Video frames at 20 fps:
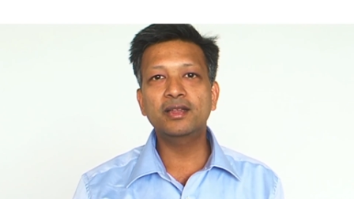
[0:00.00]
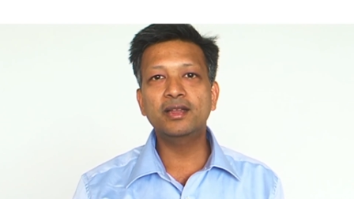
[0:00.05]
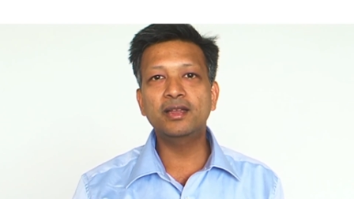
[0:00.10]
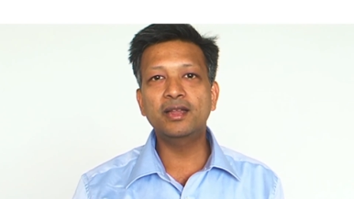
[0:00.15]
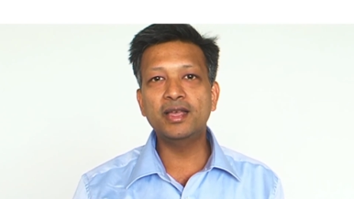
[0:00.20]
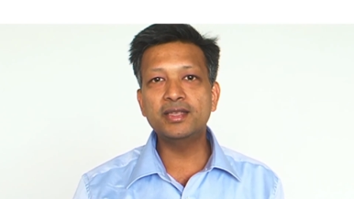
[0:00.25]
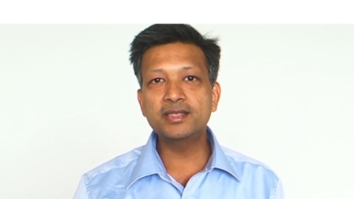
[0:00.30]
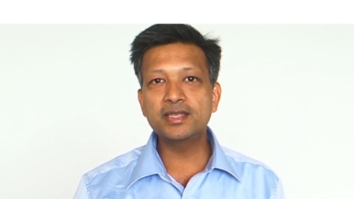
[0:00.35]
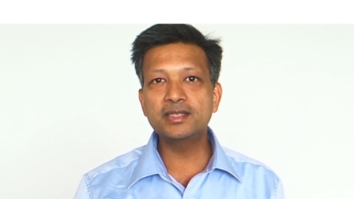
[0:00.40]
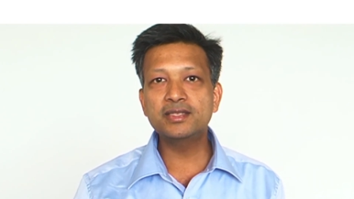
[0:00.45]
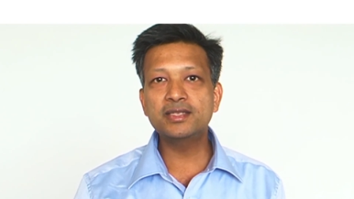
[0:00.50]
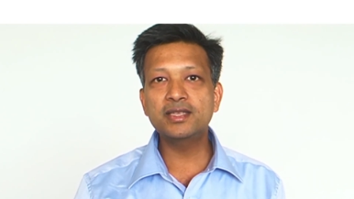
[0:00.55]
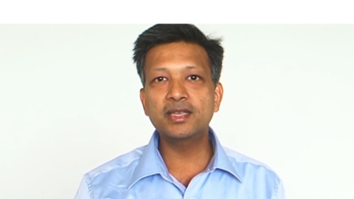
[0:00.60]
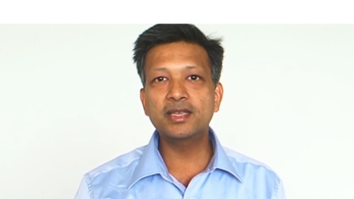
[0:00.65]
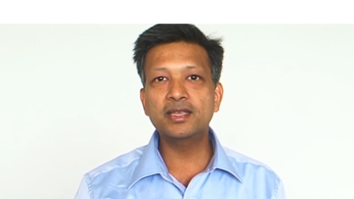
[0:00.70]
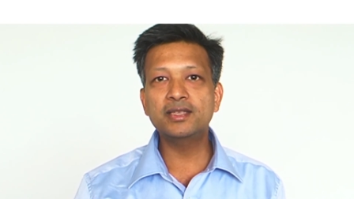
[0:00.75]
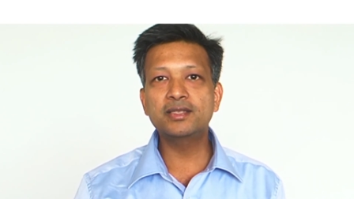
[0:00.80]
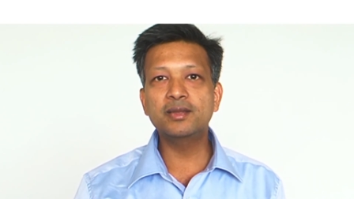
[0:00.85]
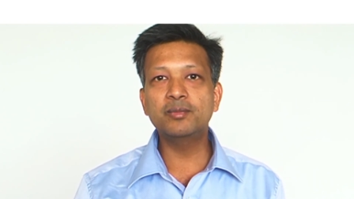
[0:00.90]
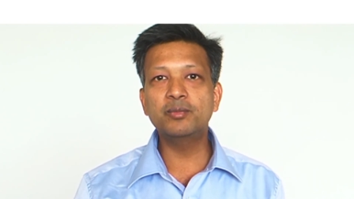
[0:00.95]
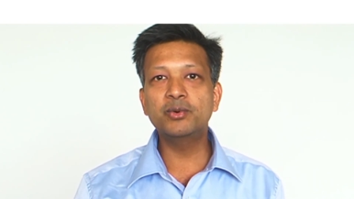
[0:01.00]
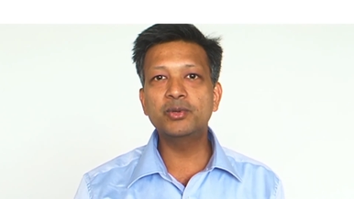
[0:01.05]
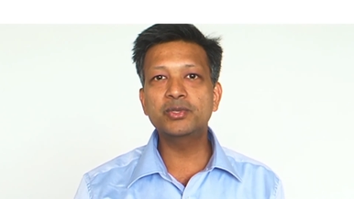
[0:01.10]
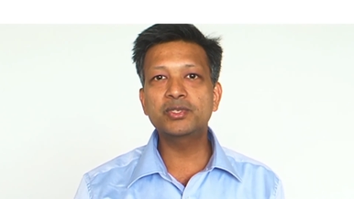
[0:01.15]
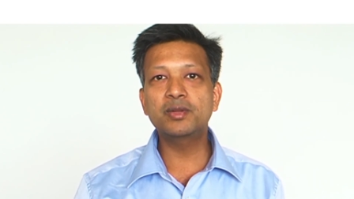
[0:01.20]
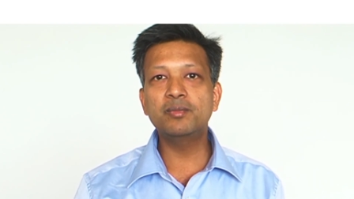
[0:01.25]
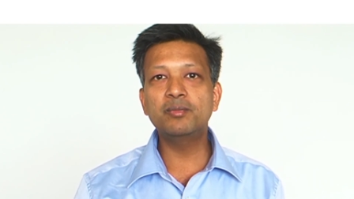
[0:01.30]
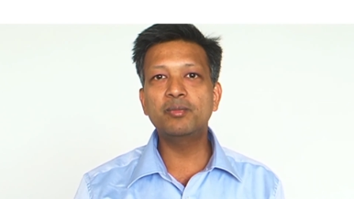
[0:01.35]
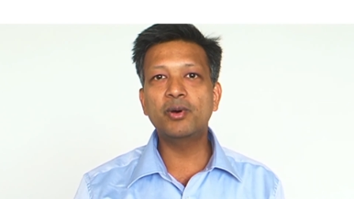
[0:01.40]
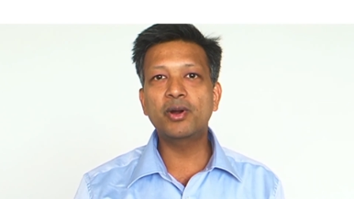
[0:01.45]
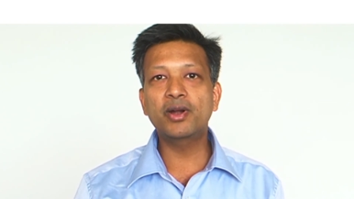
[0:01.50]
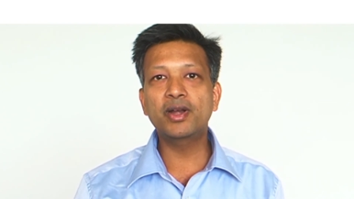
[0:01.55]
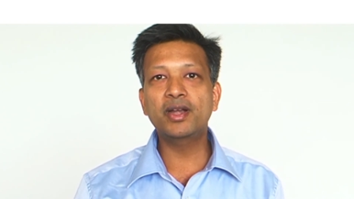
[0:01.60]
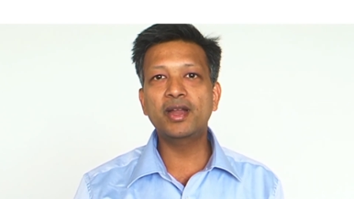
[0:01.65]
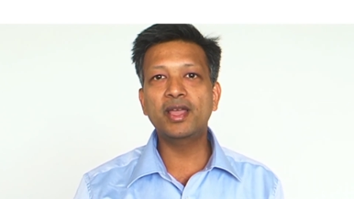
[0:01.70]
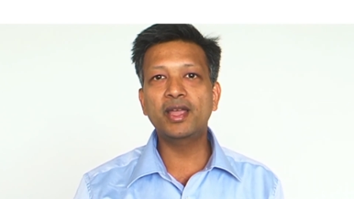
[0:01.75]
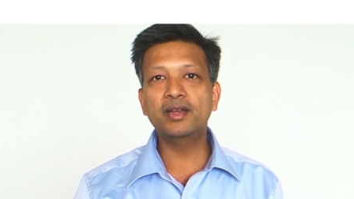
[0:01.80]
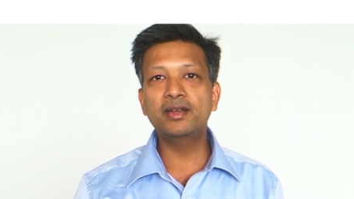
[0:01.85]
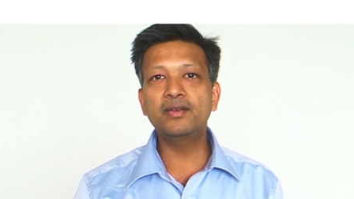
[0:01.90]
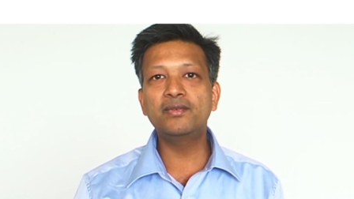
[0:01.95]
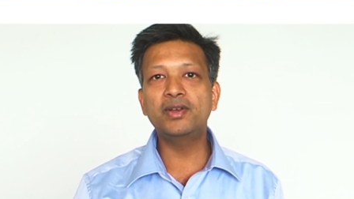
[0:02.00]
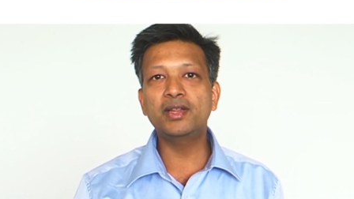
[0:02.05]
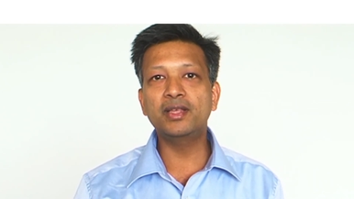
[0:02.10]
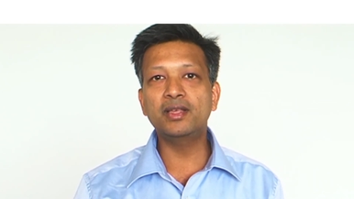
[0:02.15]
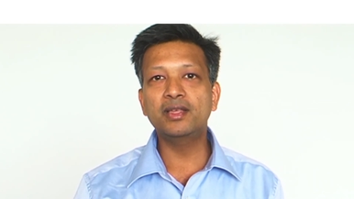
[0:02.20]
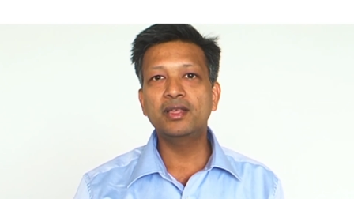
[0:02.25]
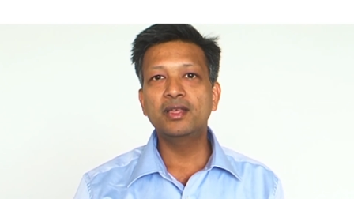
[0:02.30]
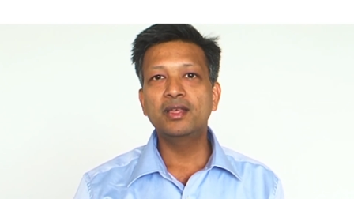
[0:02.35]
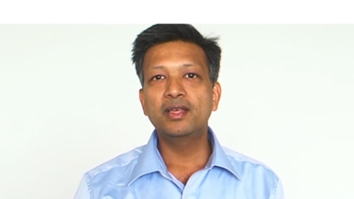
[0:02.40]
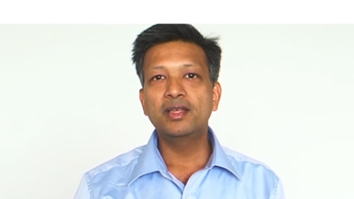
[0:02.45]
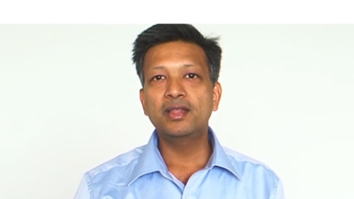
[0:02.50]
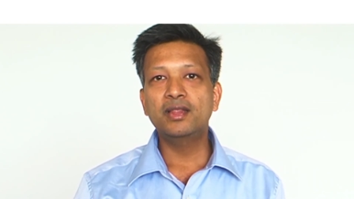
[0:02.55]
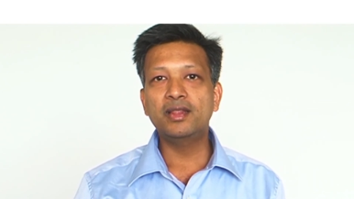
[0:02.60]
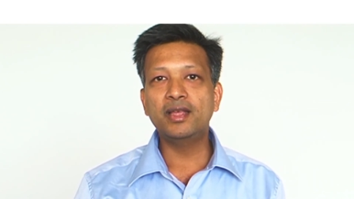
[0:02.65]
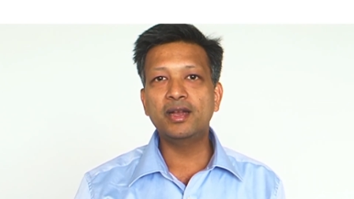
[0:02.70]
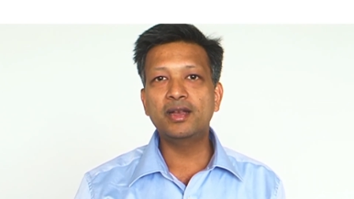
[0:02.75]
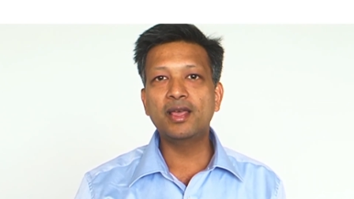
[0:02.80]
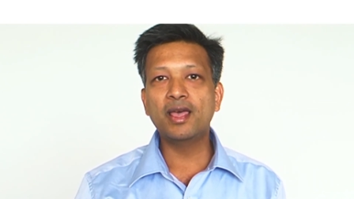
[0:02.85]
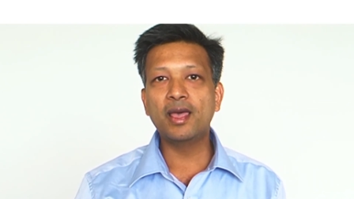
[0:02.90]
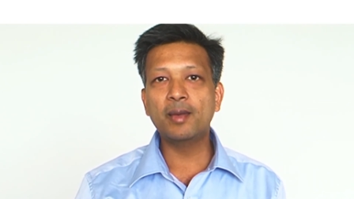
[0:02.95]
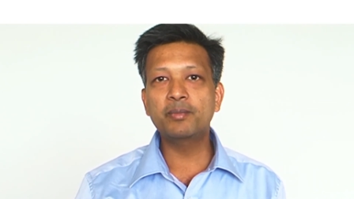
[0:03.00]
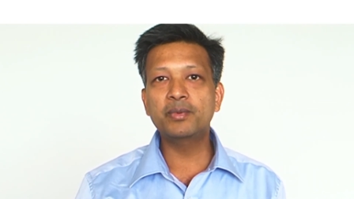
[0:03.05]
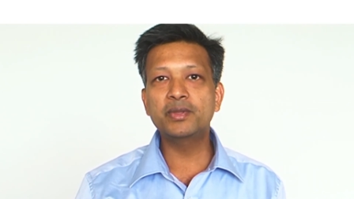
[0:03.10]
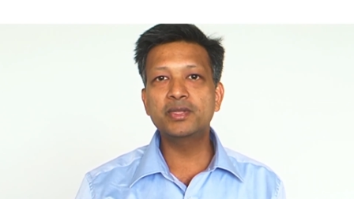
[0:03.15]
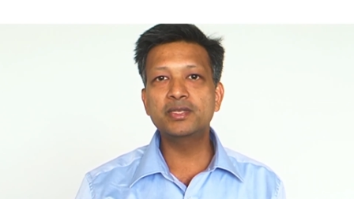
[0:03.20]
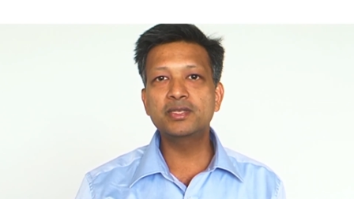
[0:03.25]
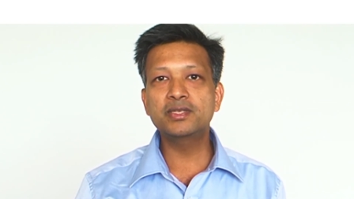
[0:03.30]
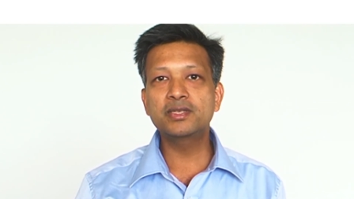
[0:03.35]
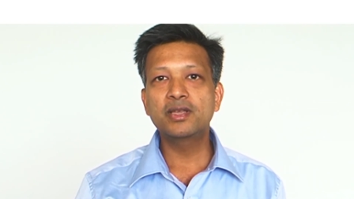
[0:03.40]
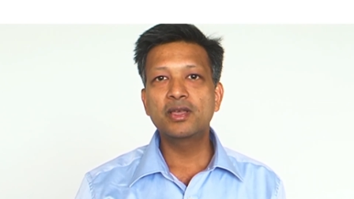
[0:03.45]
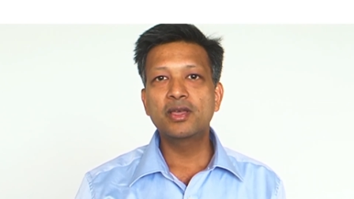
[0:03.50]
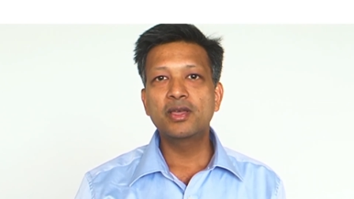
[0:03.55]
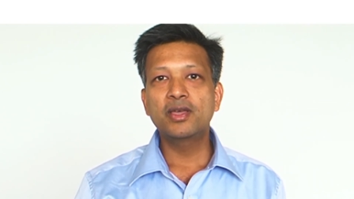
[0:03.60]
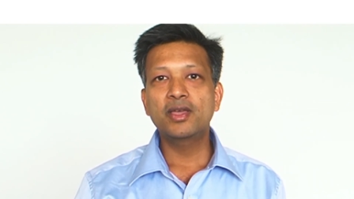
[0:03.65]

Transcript: licensing is the most important activity that happens